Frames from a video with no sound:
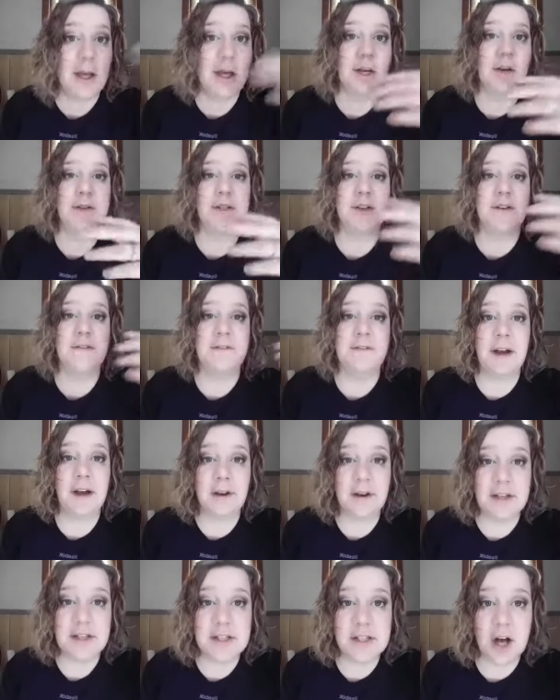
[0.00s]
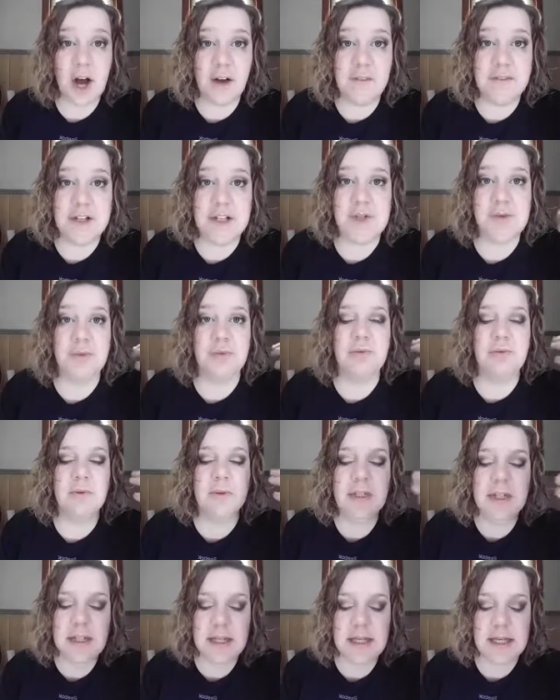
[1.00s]
It goes on very soft. It's
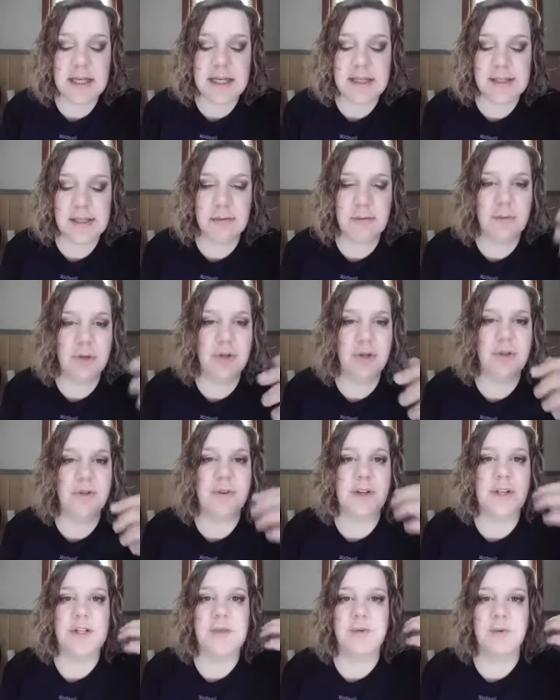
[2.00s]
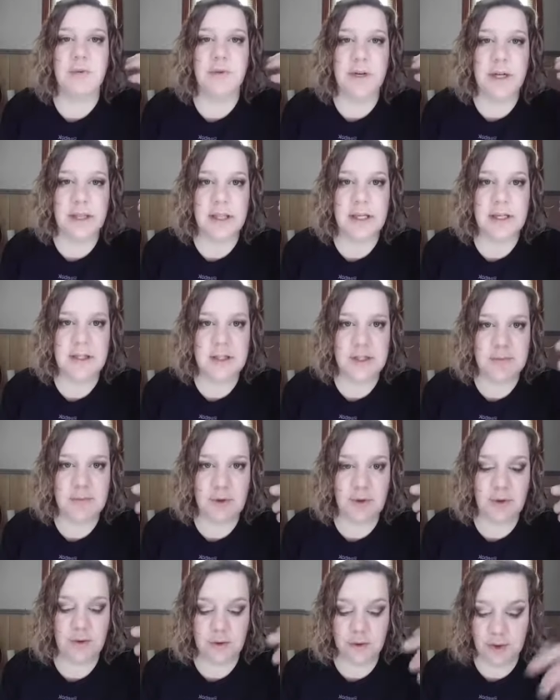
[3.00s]
really easy to move. It's really
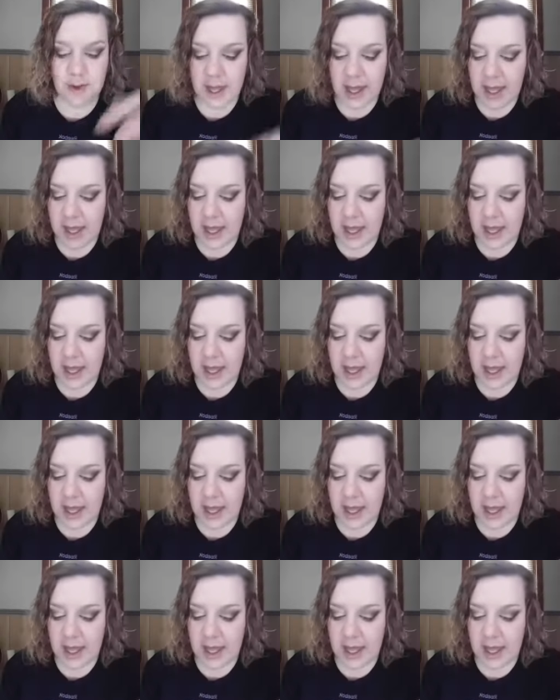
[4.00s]
smooth.